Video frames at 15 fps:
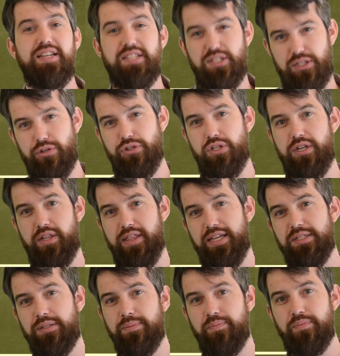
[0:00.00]
is a solution to
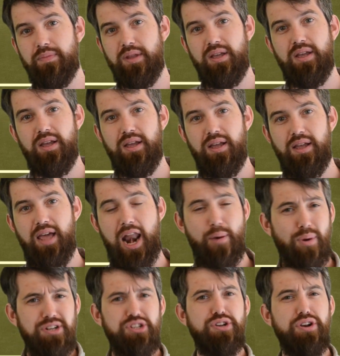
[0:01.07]
this. And I
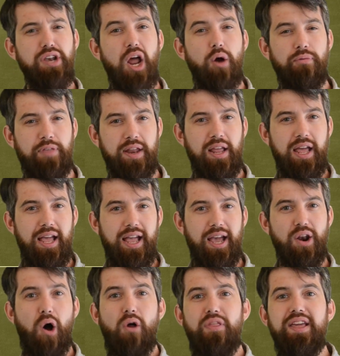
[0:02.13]
want you to note that
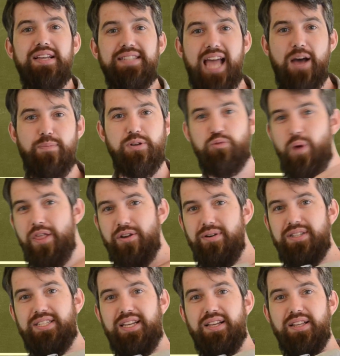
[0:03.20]
in all the examples, whether
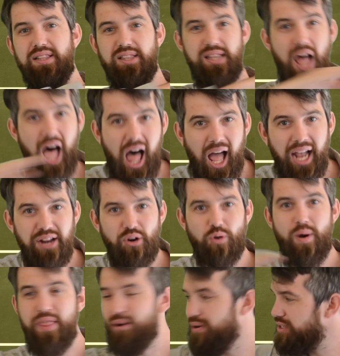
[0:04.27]
it's a line or
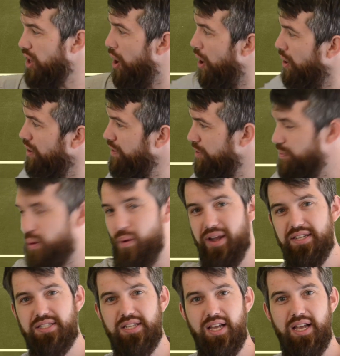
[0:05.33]
whether it's all of the
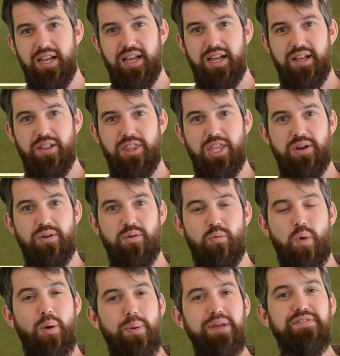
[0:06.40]
points, that
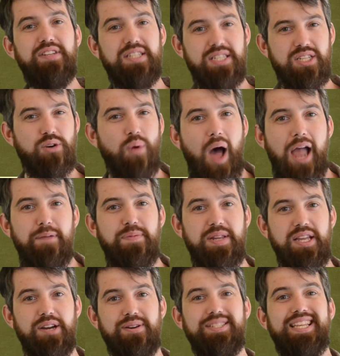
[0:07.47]
what we've described
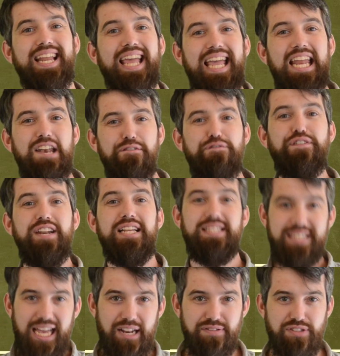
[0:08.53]
here is an infinite
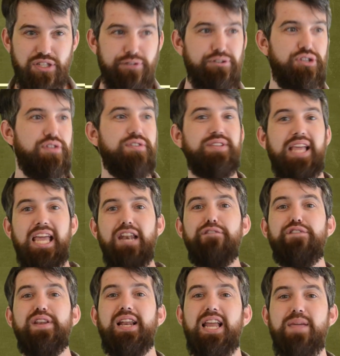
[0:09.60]
set of solutions. There's
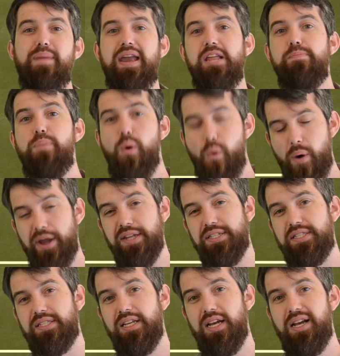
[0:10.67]
infinitely many
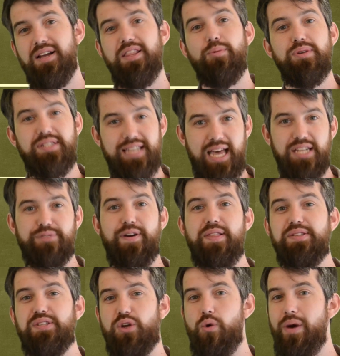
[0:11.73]
points that will satisfy
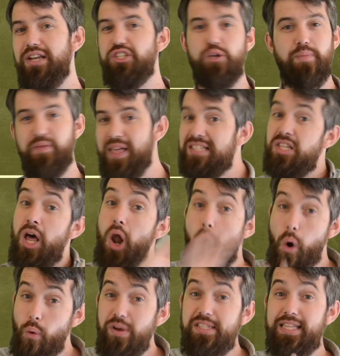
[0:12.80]
this equation, but that's not
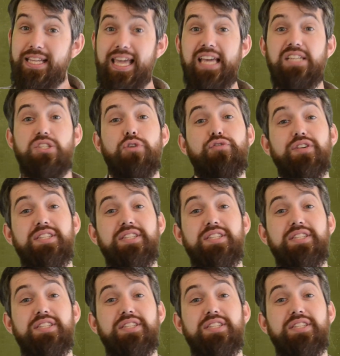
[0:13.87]
always the case. So for